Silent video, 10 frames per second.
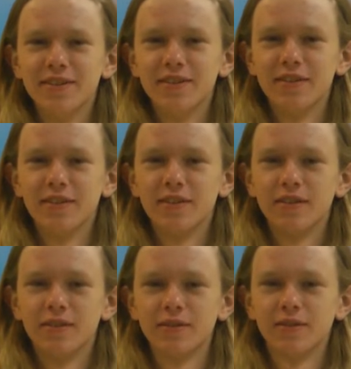
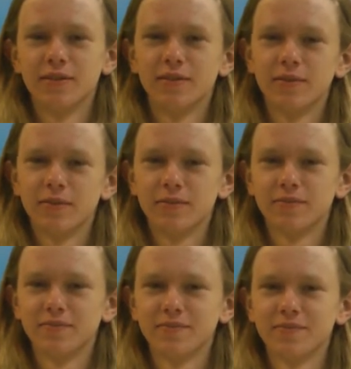
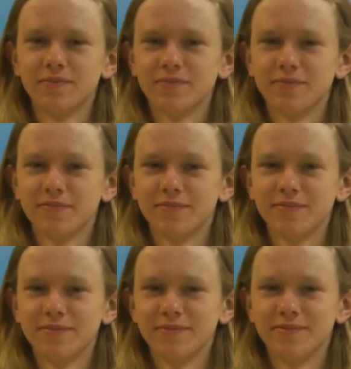
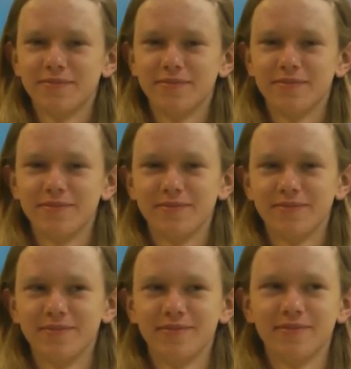
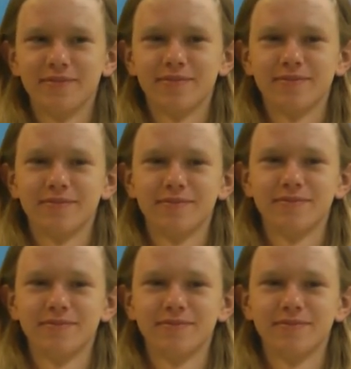This person isn't speaking.